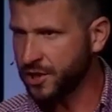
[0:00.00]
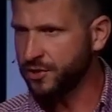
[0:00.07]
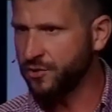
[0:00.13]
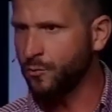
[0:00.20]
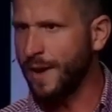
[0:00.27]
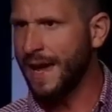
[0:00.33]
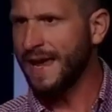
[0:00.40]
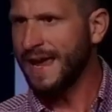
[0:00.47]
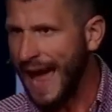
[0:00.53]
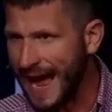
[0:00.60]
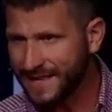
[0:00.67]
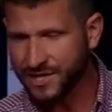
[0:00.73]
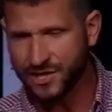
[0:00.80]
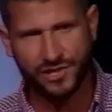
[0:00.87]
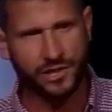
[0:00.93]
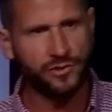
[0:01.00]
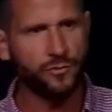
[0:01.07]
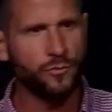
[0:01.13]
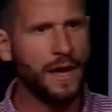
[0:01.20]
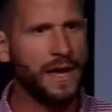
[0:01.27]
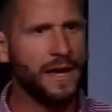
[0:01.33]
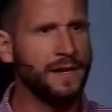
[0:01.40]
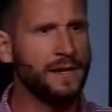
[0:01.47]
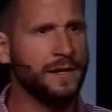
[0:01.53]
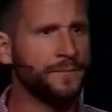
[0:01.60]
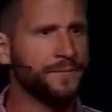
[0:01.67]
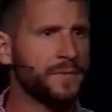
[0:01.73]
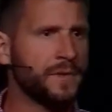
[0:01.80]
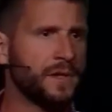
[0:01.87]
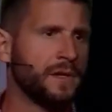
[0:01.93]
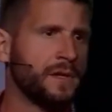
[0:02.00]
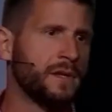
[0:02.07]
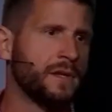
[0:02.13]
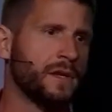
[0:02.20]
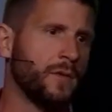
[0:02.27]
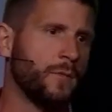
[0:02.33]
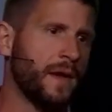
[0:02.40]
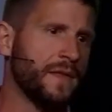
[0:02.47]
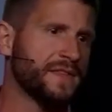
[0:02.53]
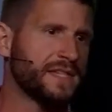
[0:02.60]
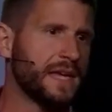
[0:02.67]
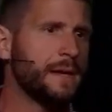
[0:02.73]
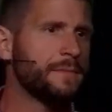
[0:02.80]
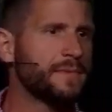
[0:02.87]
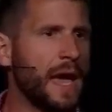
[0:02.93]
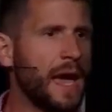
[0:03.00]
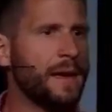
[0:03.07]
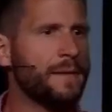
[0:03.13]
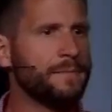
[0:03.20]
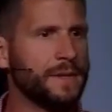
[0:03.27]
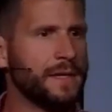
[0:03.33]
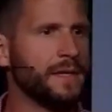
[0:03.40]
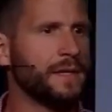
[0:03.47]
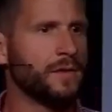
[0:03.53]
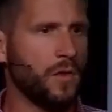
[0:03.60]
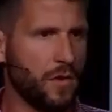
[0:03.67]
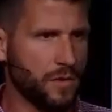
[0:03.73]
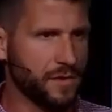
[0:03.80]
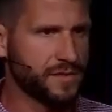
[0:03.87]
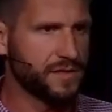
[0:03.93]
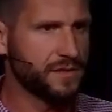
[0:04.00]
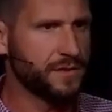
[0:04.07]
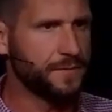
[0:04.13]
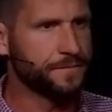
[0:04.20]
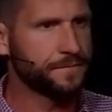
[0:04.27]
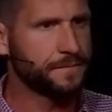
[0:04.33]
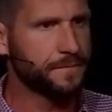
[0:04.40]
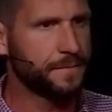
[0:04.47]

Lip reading: a certain way, act a certain way, while at the same time being lost.